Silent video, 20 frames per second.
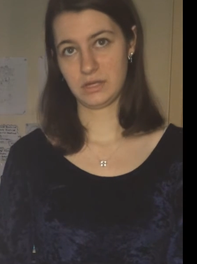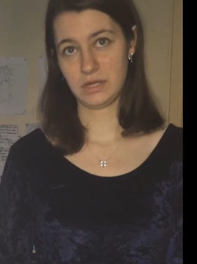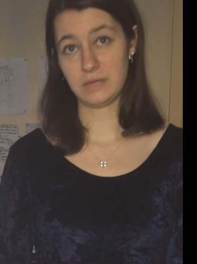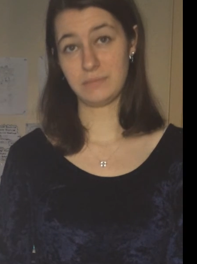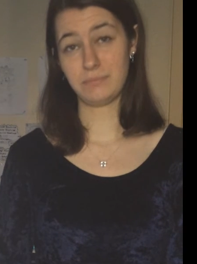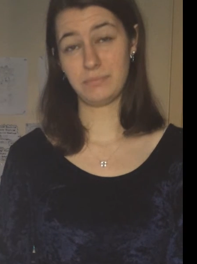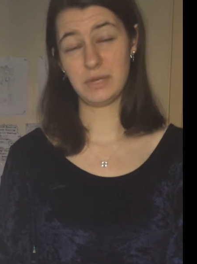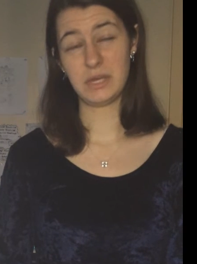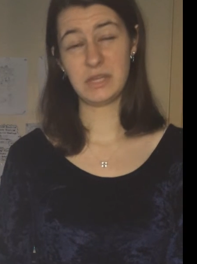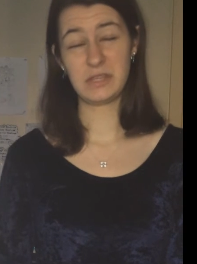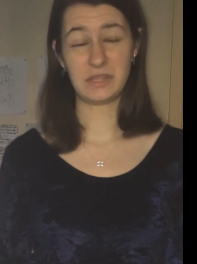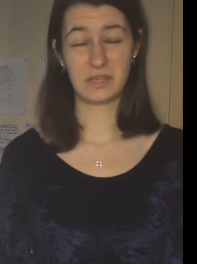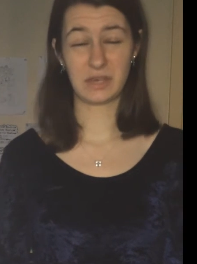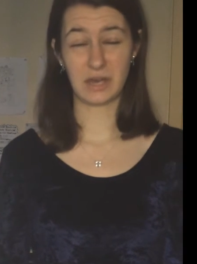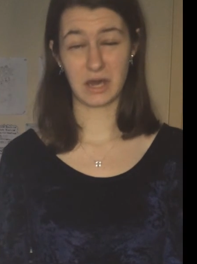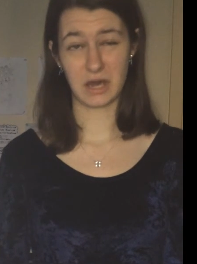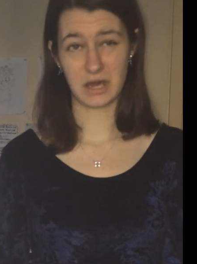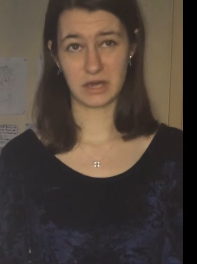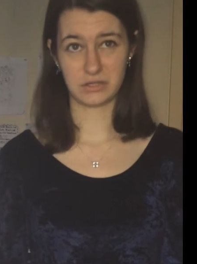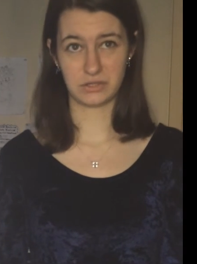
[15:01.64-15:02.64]
it beats
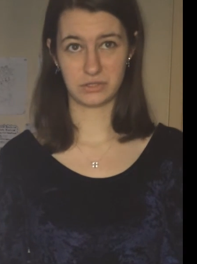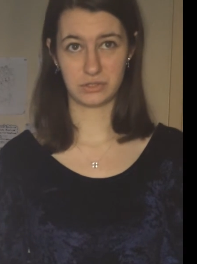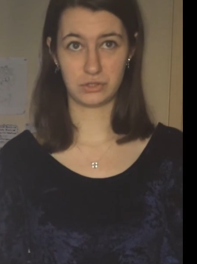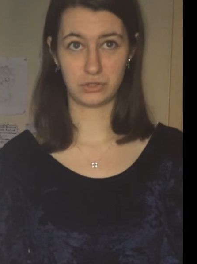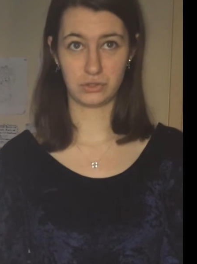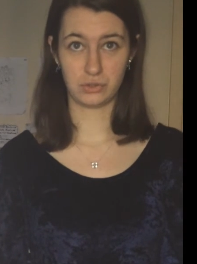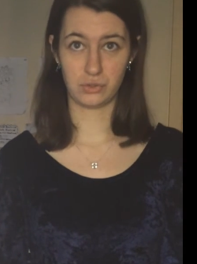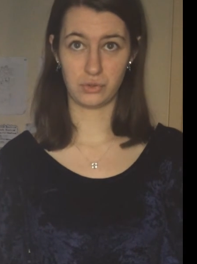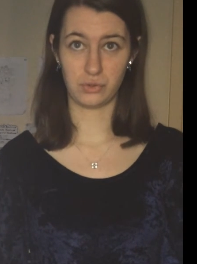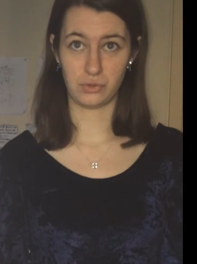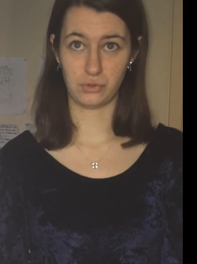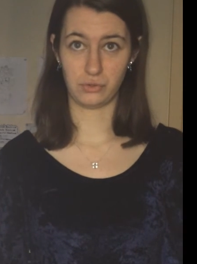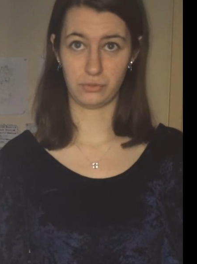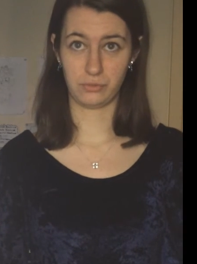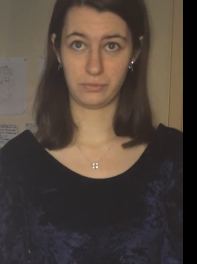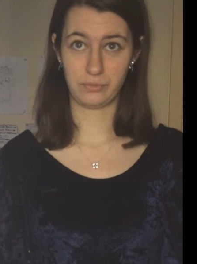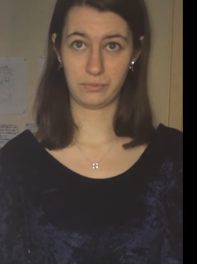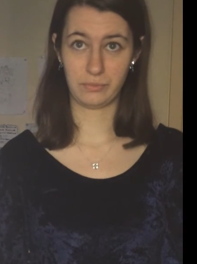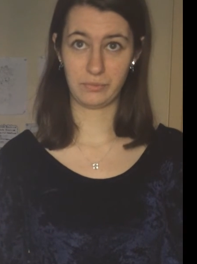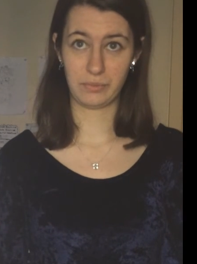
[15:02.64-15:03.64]
Cars 2,
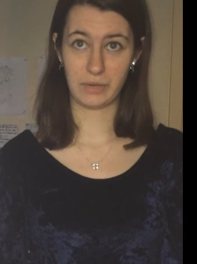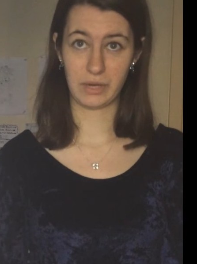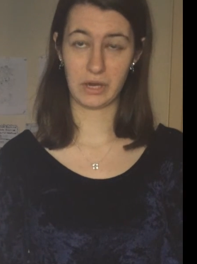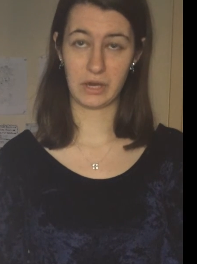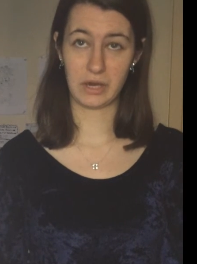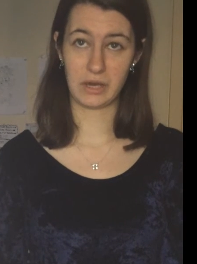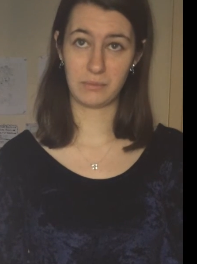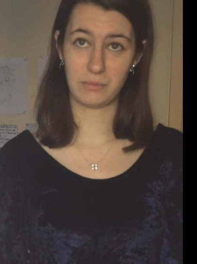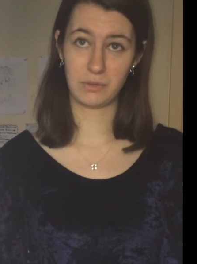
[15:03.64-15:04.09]
but